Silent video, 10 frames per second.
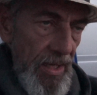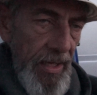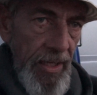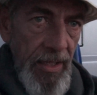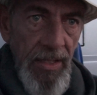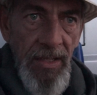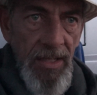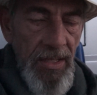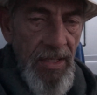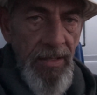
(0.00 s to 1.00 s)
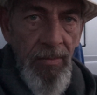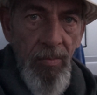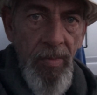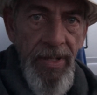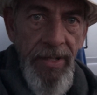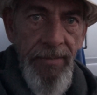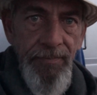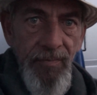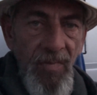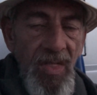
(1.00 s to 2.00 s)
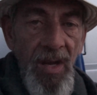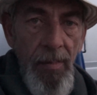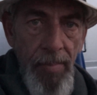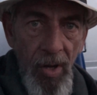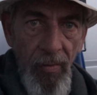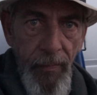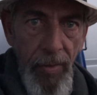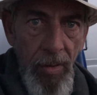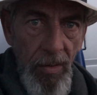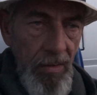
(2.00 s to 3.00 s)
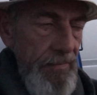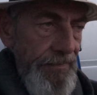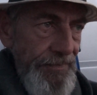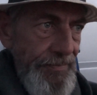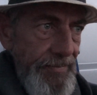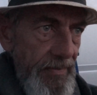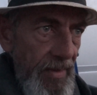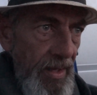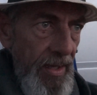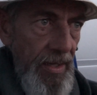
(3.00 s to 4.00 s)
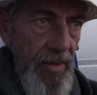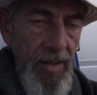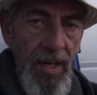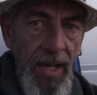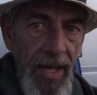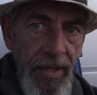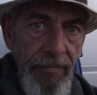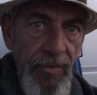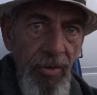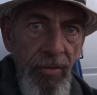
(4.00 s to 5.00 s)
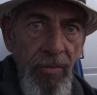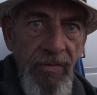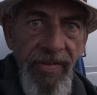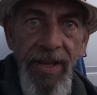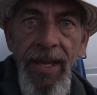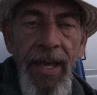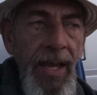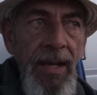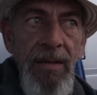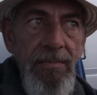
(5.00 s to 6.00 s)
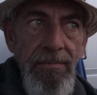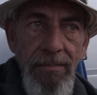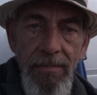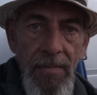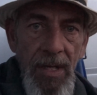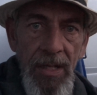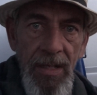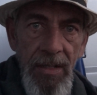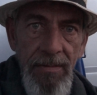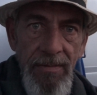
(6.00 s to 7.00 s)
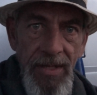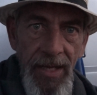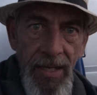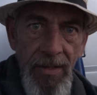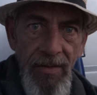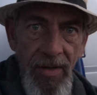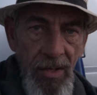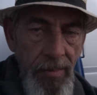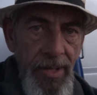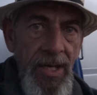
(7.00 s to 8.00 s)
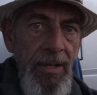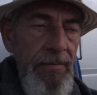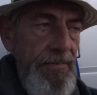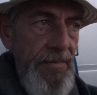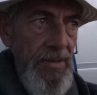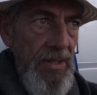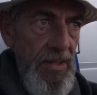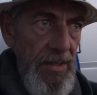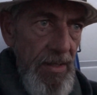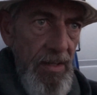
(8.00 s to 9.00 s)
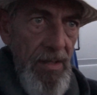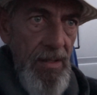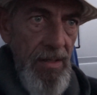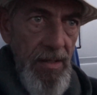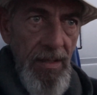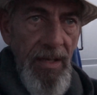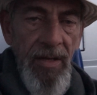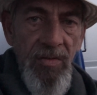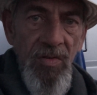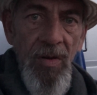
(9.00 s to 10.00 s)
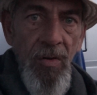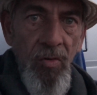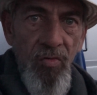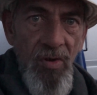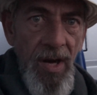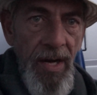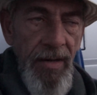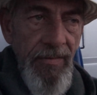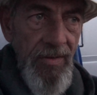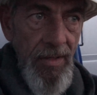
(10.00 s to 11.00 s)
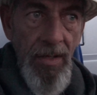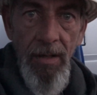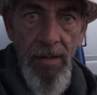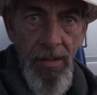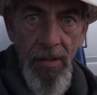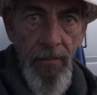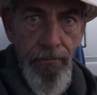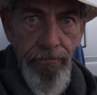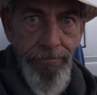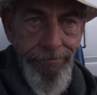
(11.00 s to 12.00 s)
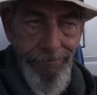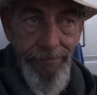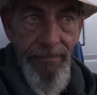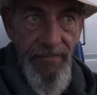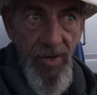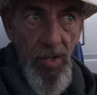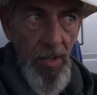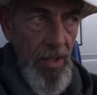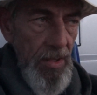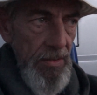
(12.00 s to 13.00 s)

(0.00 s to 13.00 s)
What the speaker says: and well, they're both full. You know, I have 2 Seagate 10 terabyte external drives that are full,